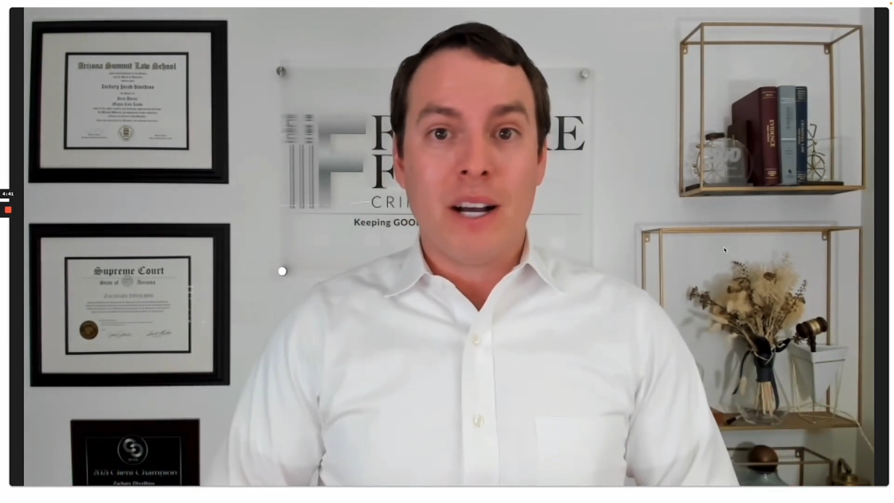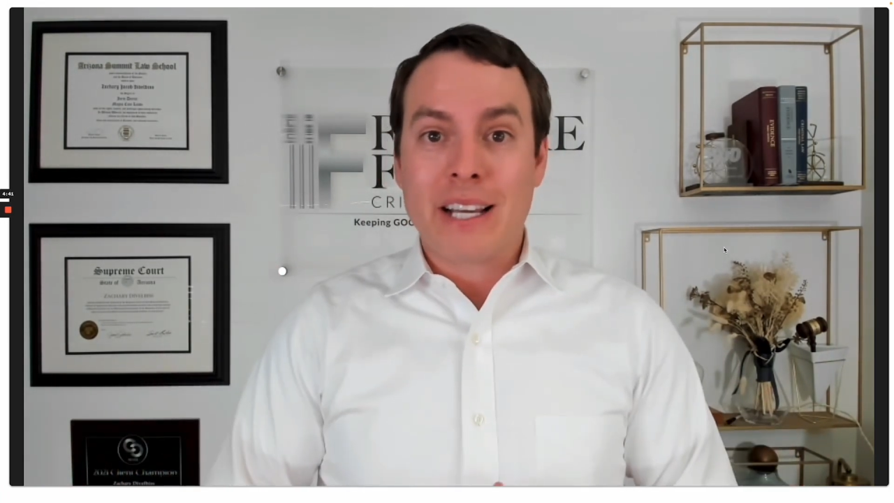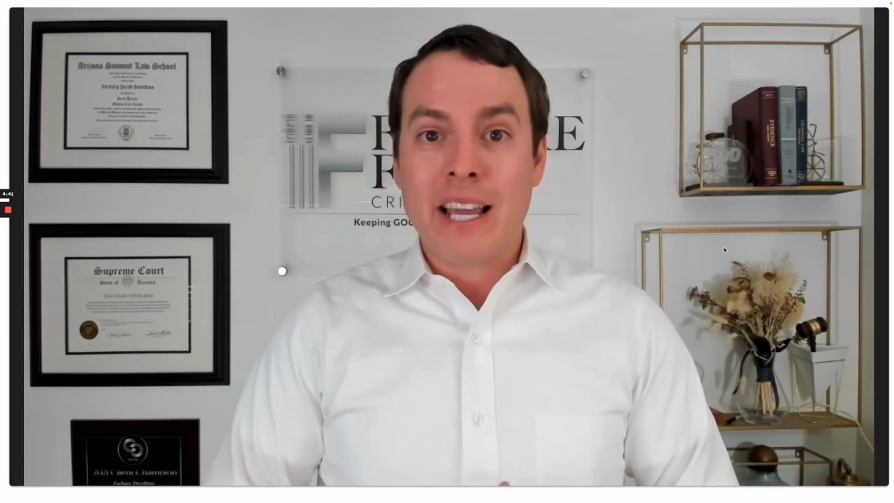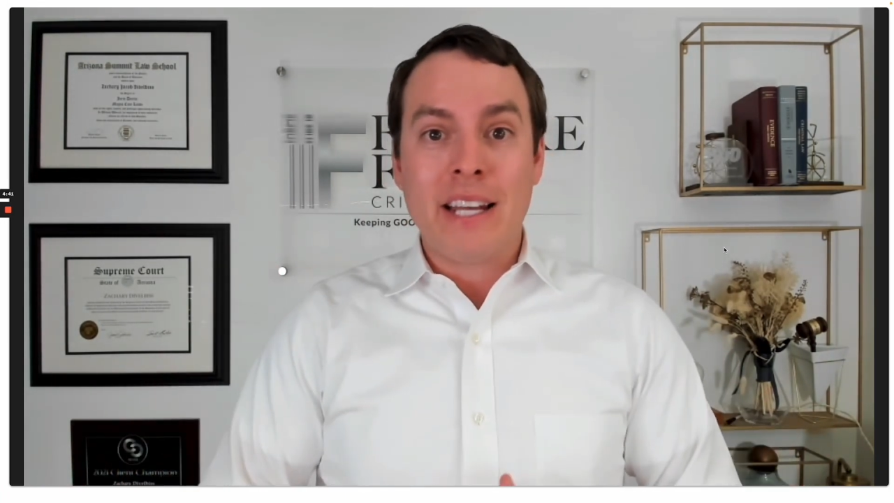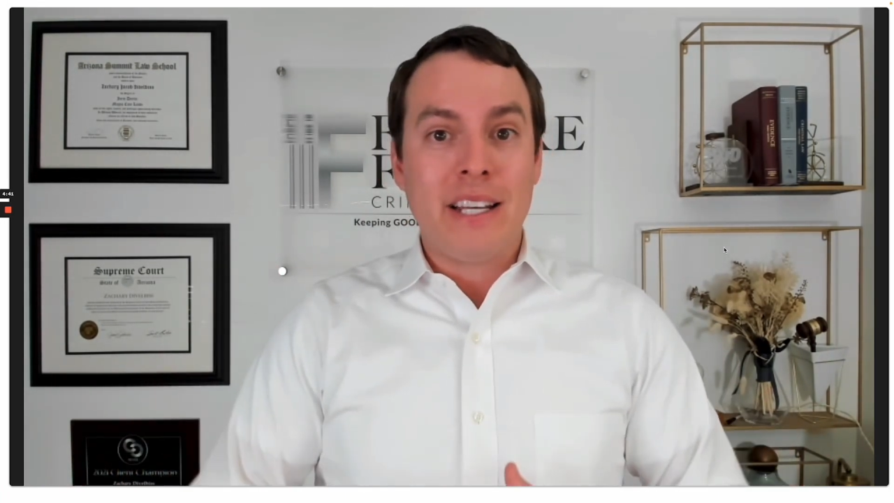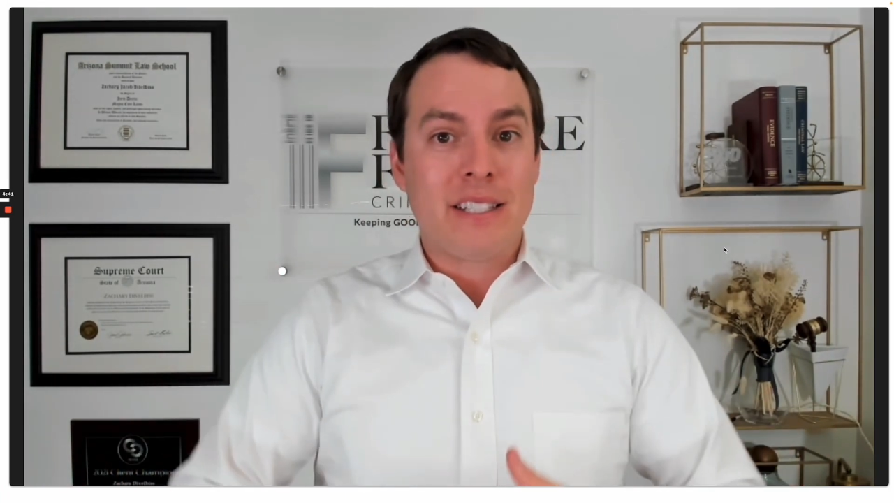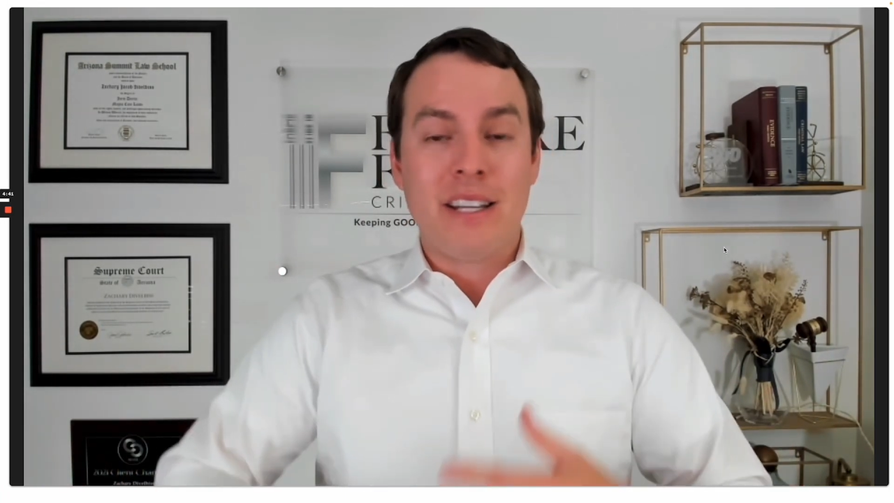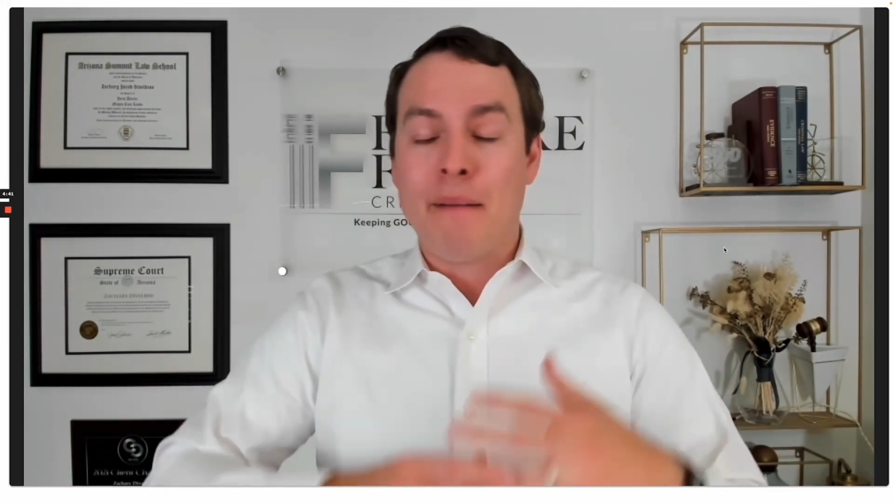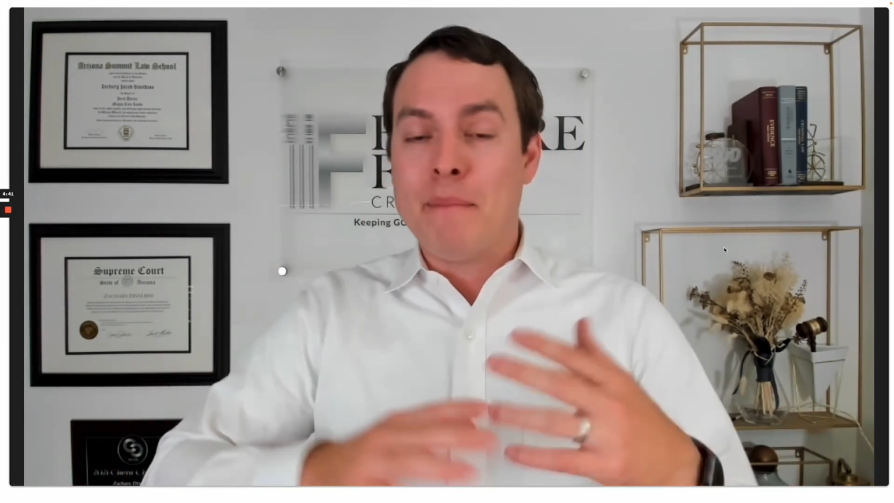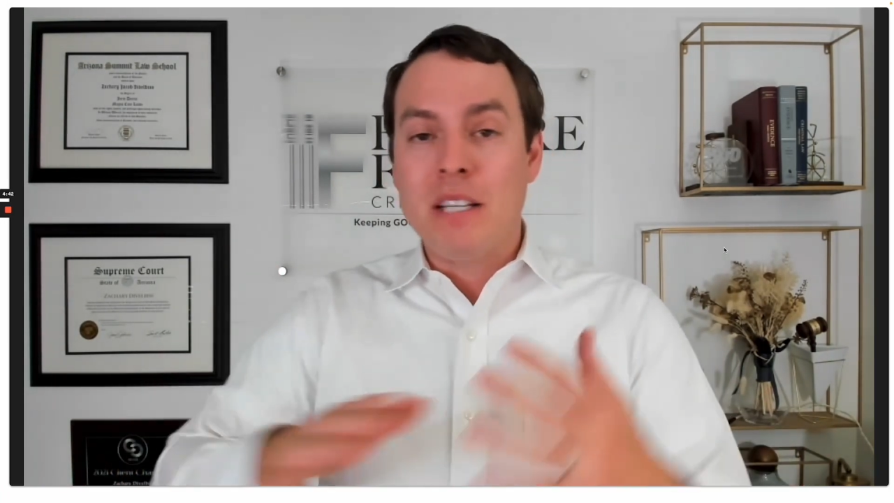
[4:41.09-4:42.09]
Again, it's
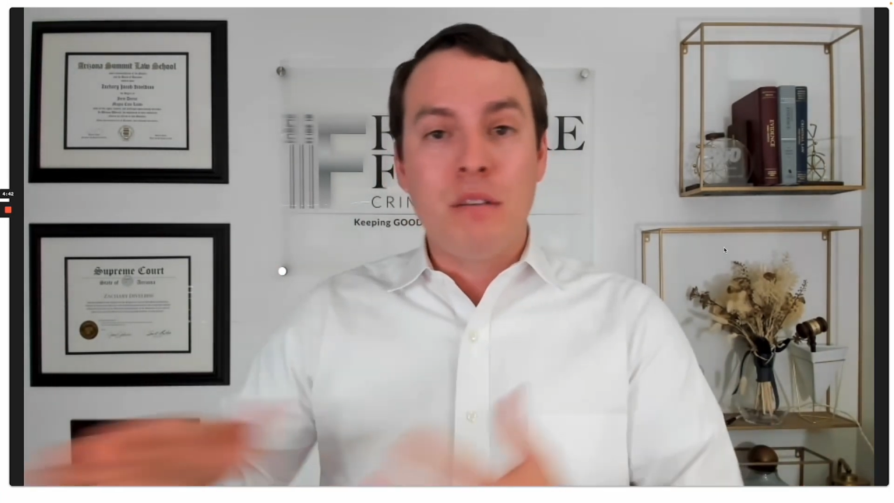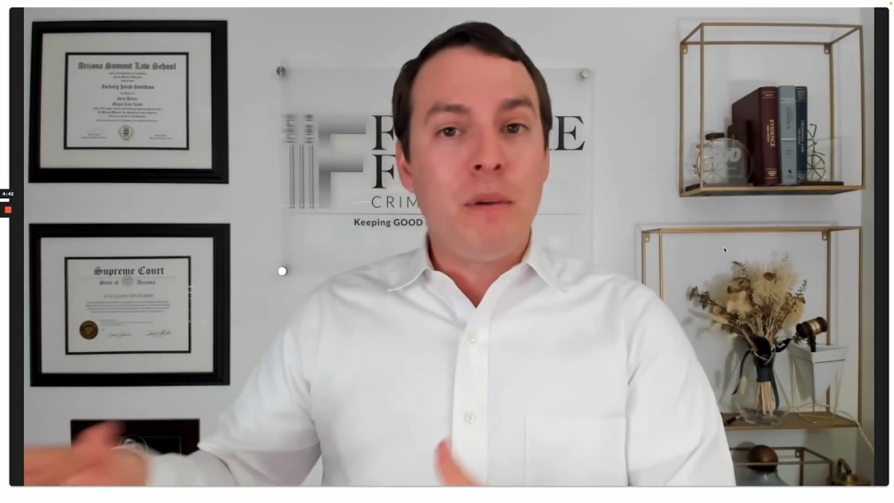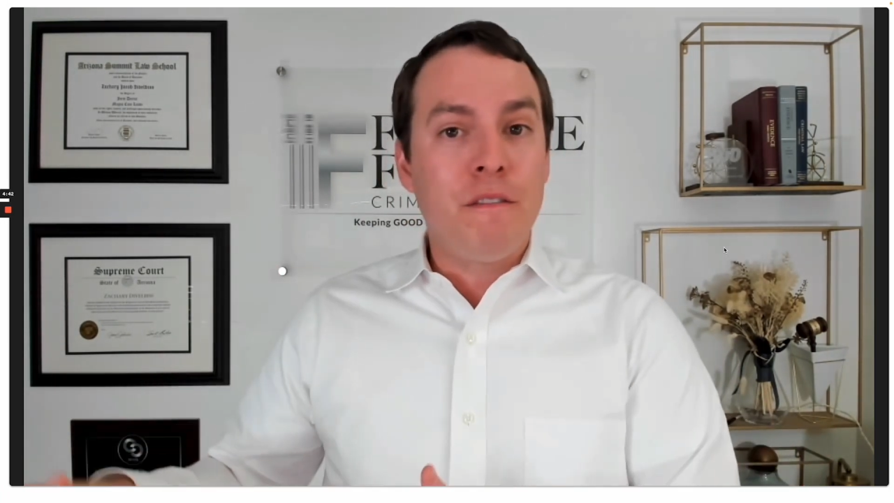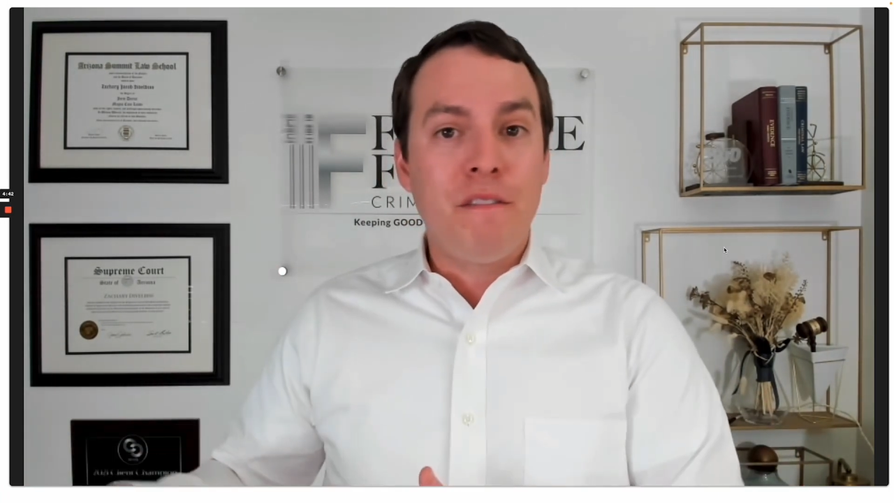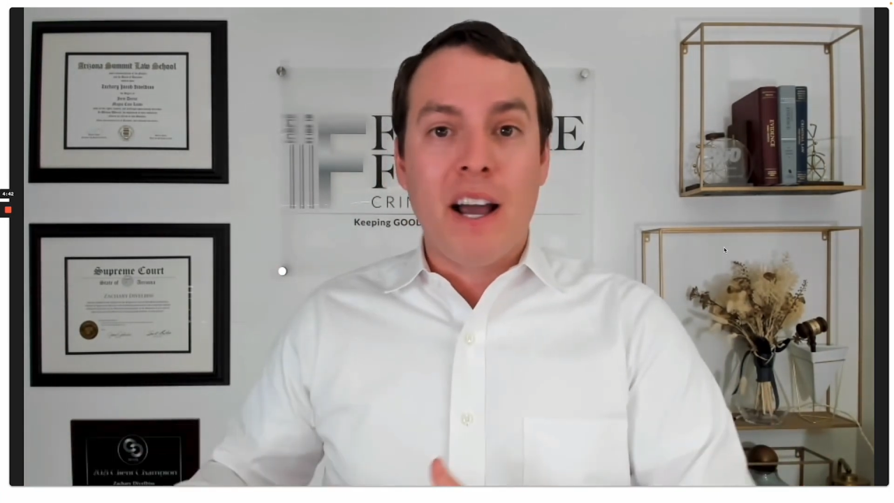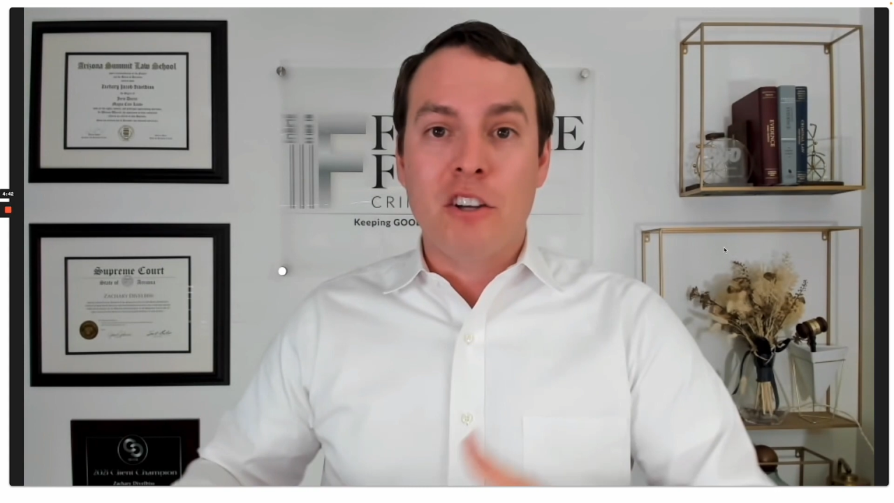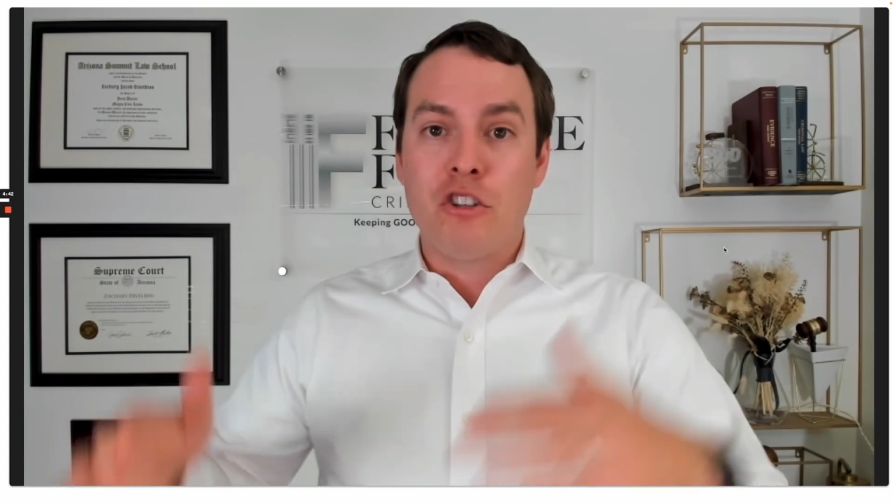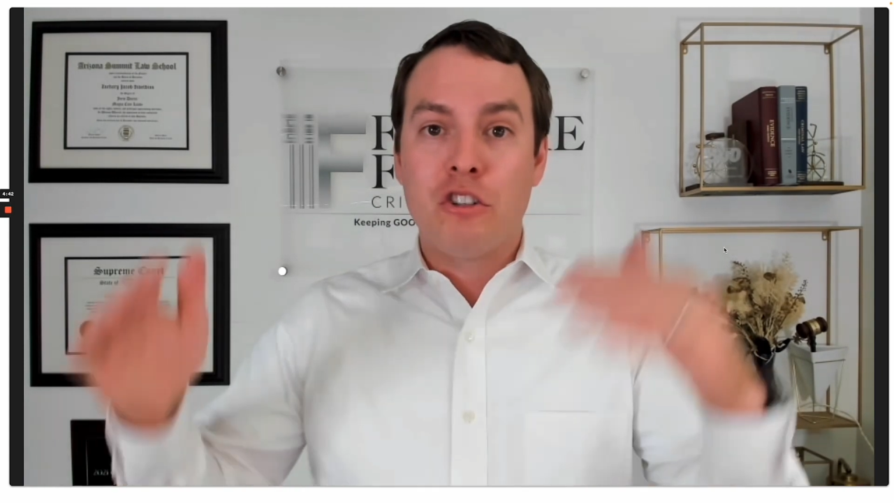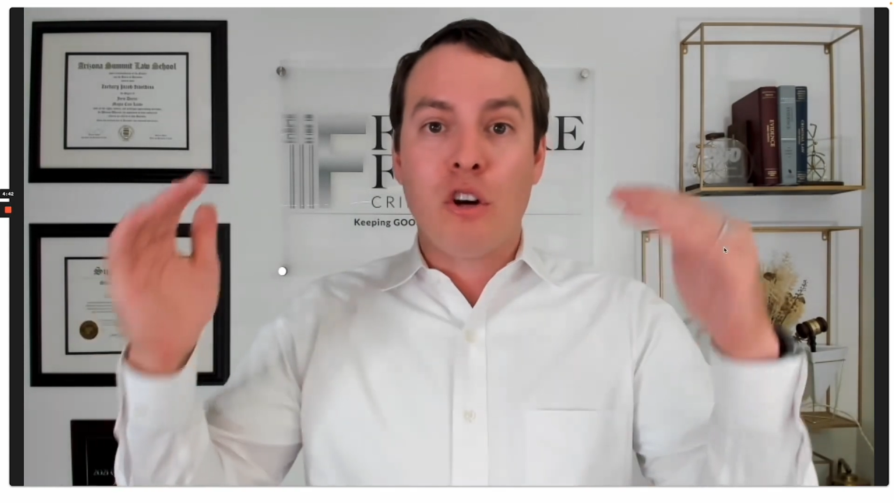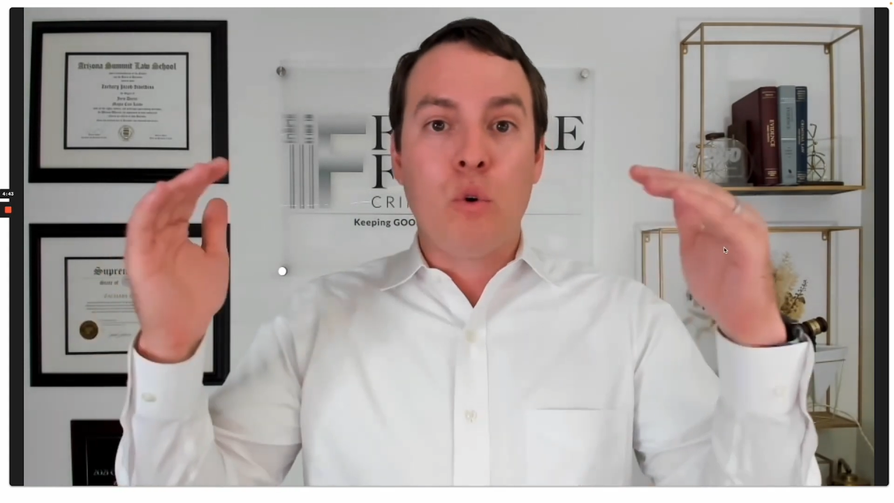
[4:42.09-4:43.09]
not meant to be a
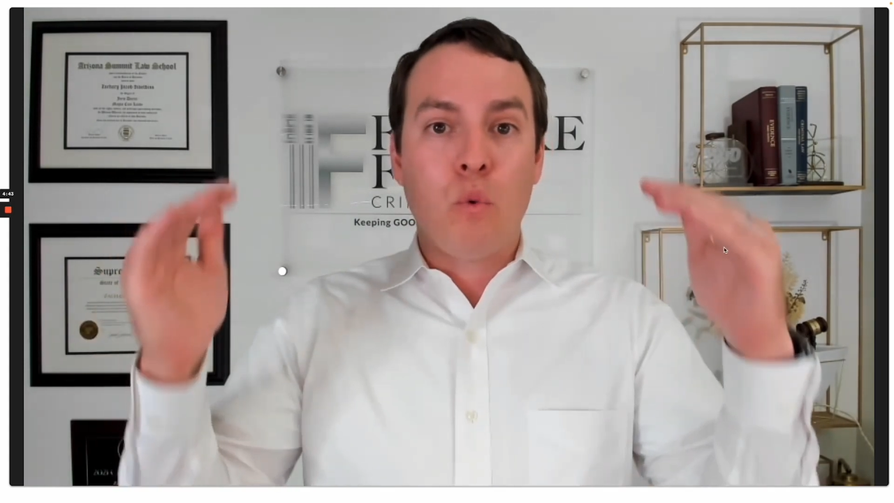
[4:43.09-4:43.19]
fashion show.